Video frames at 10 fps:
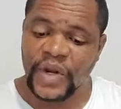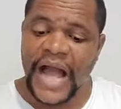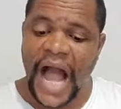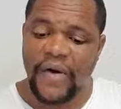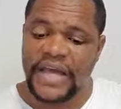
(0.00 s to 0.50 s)

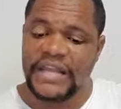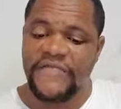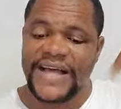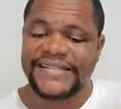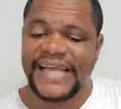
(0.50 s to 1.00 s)
Our
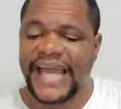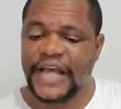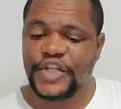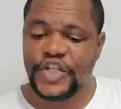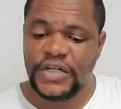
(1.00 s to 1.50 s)

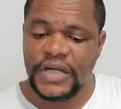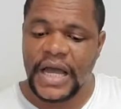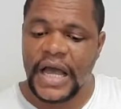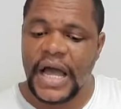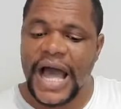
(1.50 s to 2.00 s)
investigation
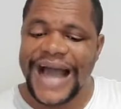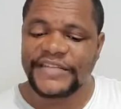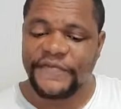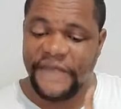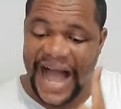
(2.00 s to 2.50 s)
has
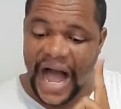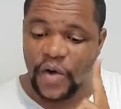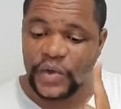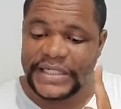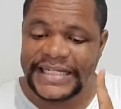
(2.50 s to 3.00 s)

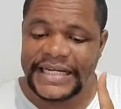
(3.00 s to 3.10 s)
found